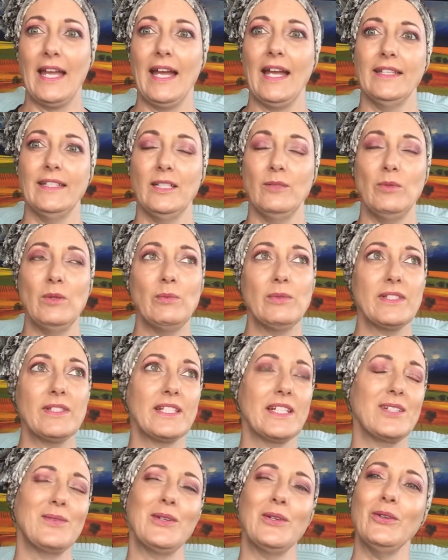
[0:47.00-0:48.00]
And then people
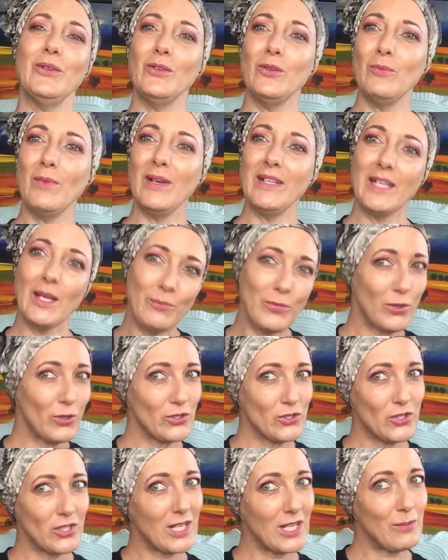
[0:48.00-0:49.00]
say to me, oh, maar jy
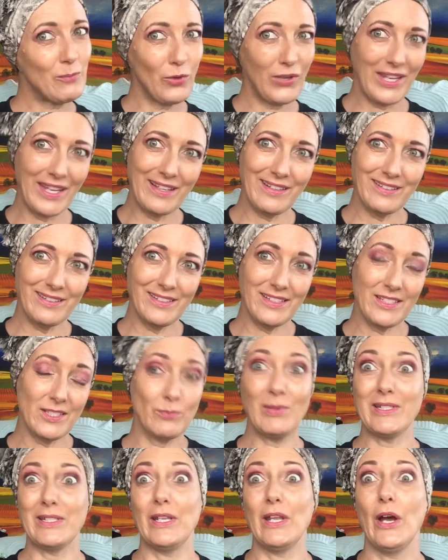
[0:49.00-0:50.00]
praat sulke mooi Engels.
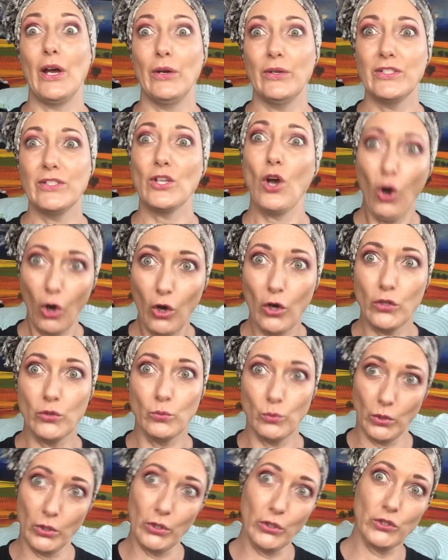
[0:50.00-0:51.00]
But no, it's hard
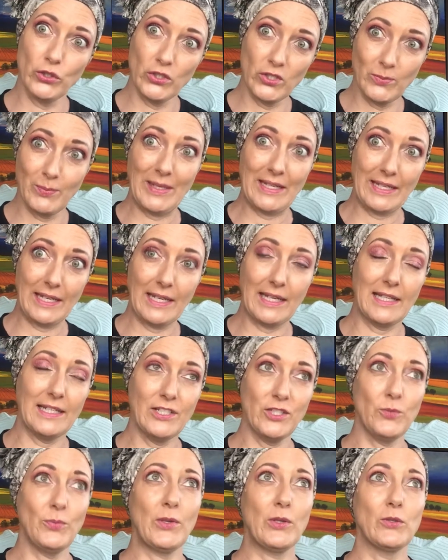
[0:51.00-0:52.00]
work to speak
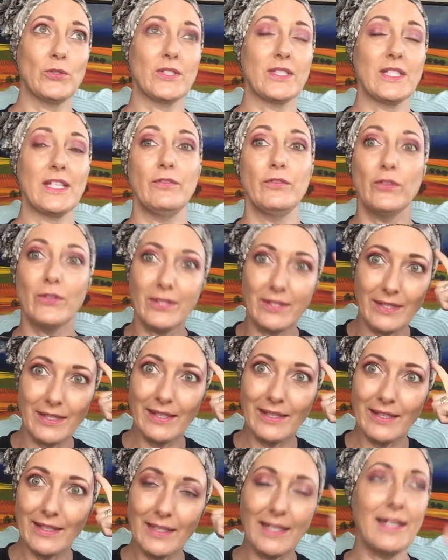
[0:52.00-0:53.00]
English, because if you
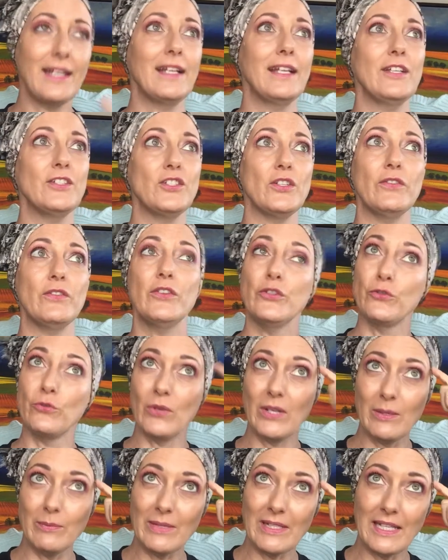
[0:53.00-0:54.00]
think in English, if you
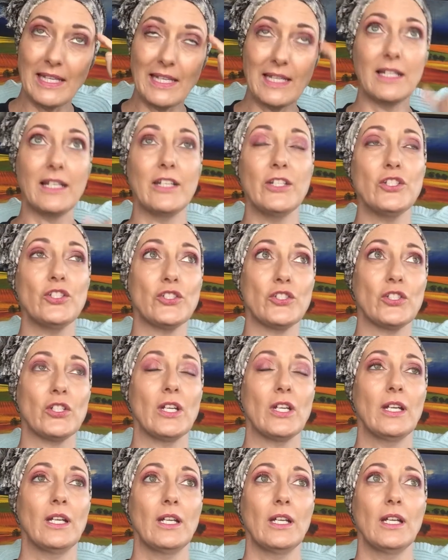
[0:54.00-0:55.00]
dream in English,
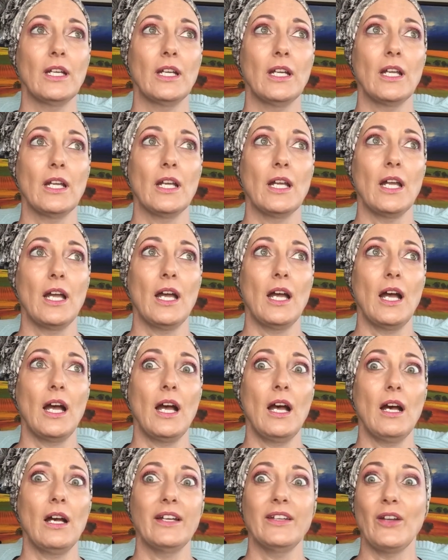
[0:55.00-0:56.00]

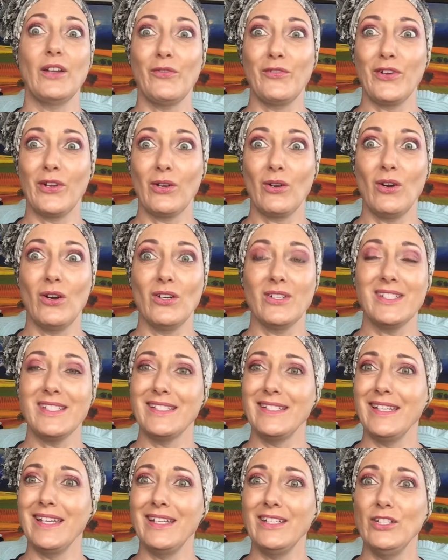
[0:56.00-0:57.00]
in
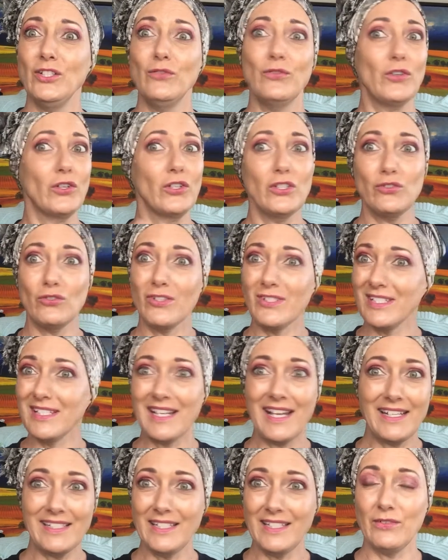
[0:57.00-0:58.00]
Afrikaans, then you've got to
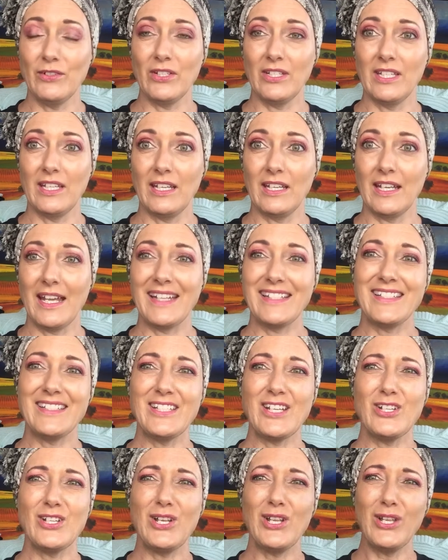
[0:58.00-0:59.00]
translate everything. And
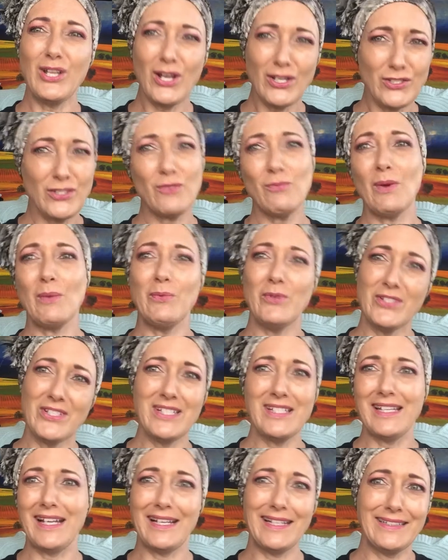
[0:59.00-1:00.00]
so lots of my
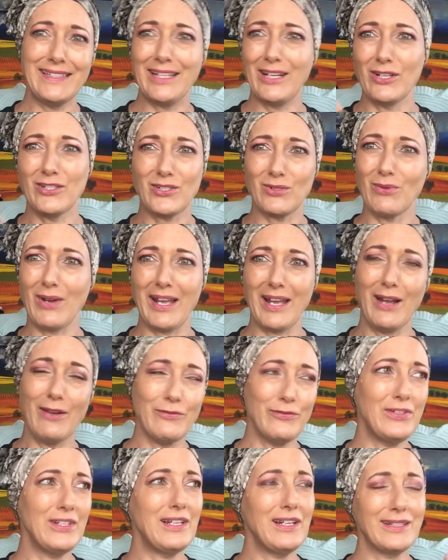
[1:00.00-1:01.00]
personality goes away. I
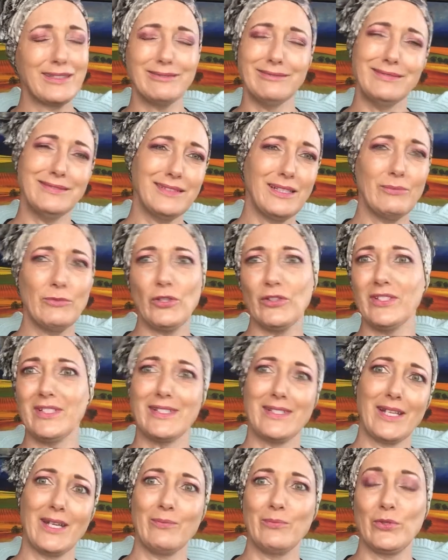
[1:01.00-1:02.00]
feel like, oh, I'm not the
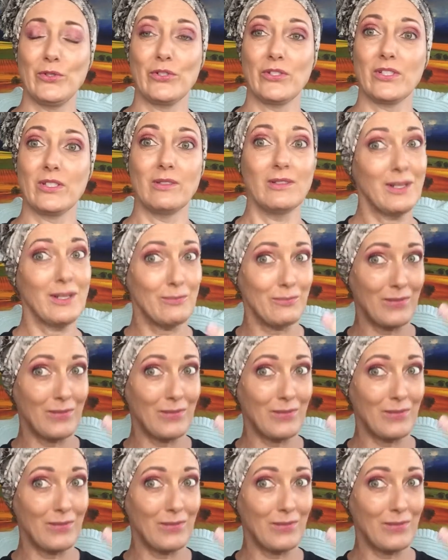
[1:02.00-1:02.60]
same person.